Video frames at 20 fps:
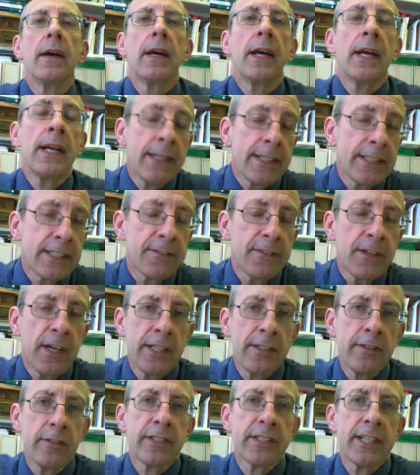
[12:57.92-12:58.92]
In this
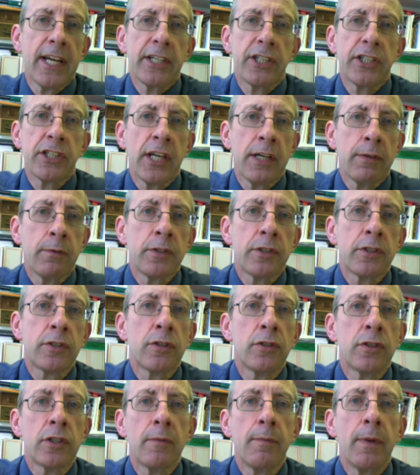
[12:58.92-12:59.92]
final section, I want to
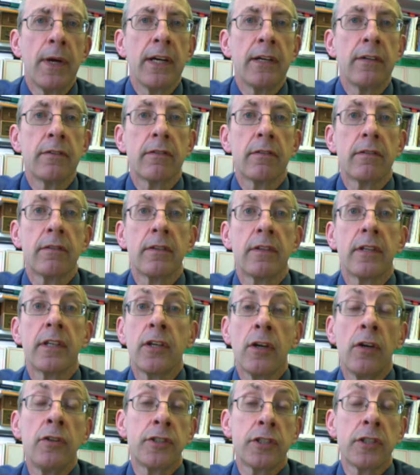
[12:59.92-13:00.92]
talk about the
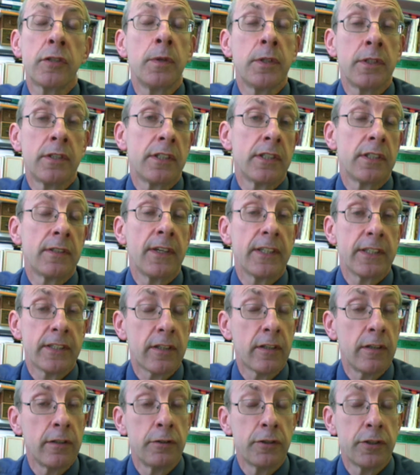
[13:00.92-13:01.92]
consequences of
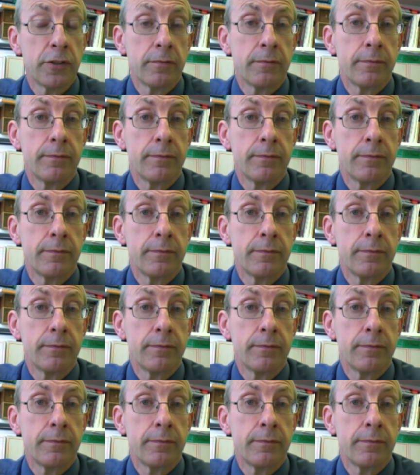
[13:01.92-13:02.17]
exclusion.